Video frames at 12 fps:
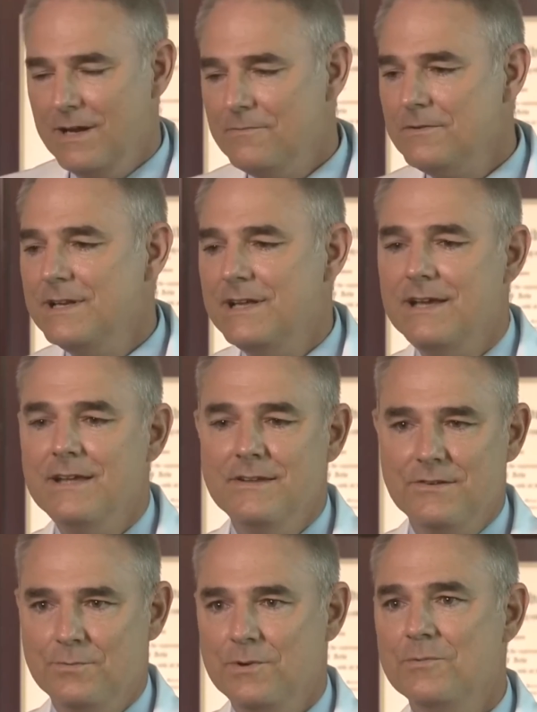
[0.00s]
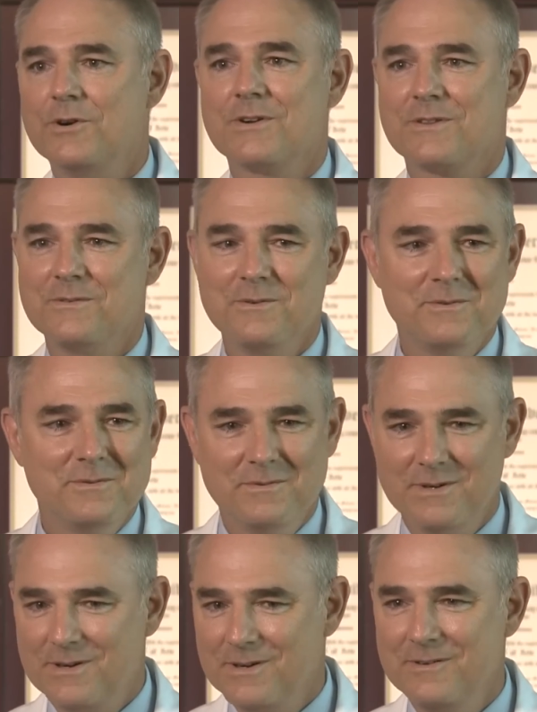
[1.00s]
Every day as we walk
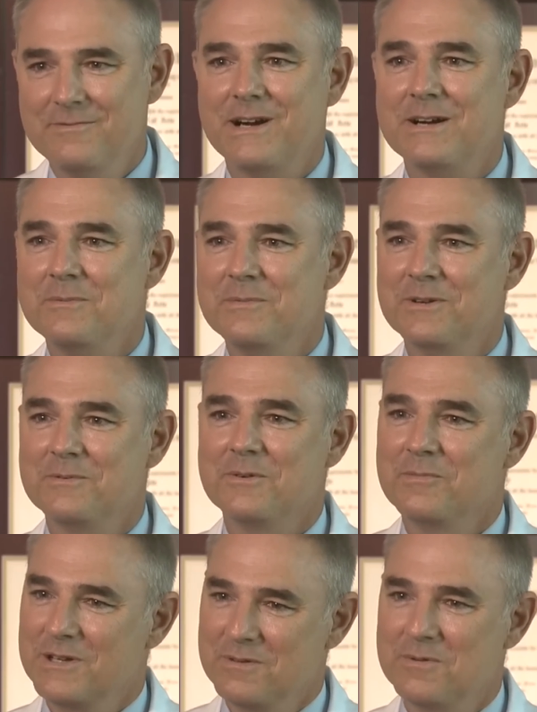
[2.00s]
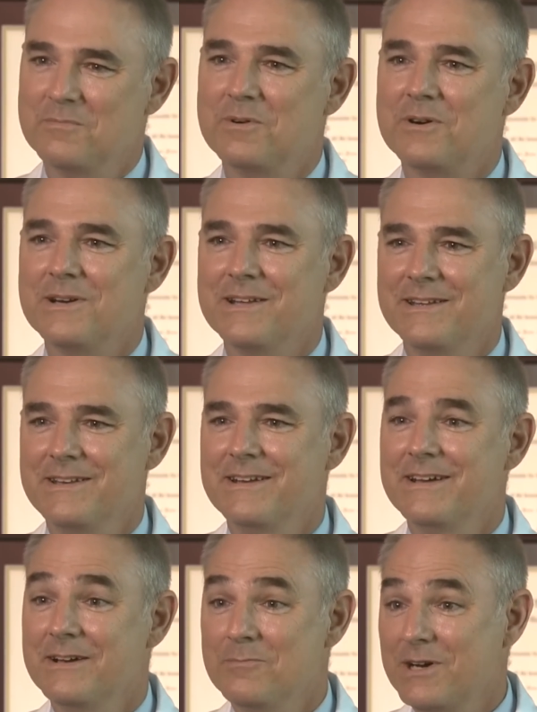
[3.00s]
through our environment, we're being bombarded
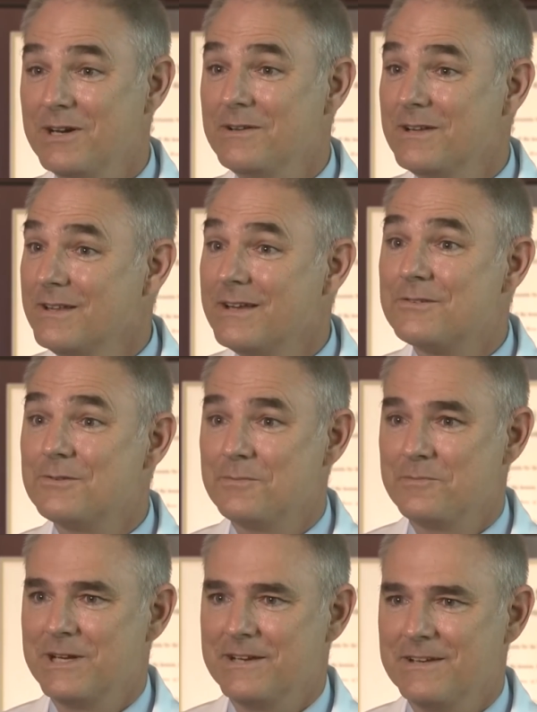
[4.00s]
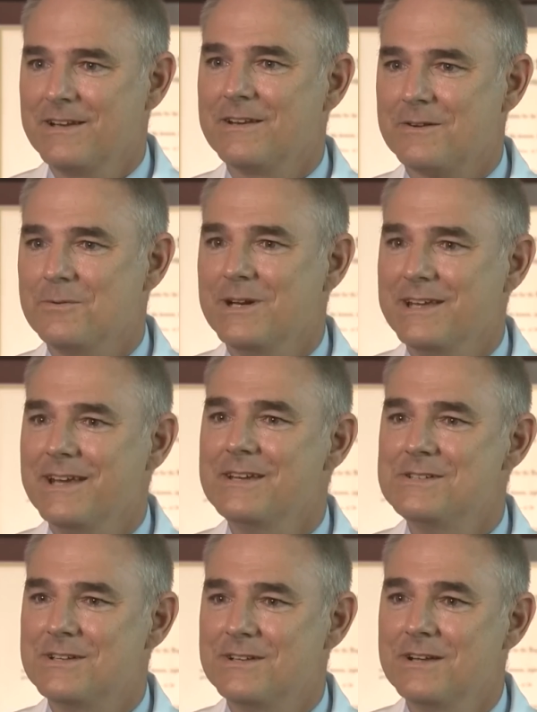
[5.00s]
by electromagnetic
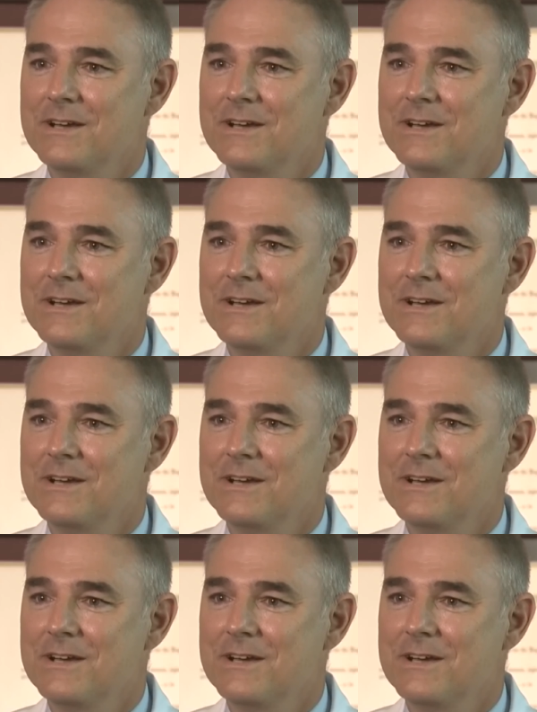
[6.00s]
radiation,